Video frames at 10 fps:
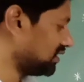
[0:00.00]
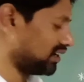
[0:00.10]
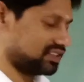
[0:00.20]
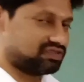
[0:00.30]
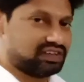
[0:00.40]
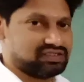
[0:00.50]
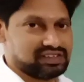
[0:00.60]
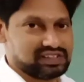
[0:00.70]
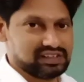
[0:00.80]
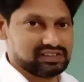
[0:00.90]
in a restricted
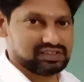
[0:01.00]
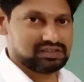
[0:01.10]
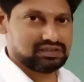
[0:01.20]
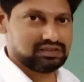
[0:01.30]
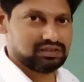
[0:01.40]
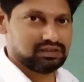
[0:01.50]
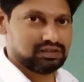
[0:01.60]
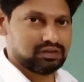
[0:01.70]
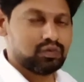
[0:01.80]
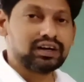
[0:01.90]
sense.
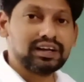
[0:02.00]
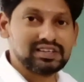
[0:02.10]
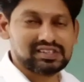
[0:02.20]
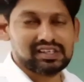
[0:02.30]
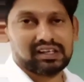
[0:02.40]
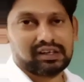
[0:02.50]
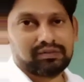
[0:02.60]
What it is, sir?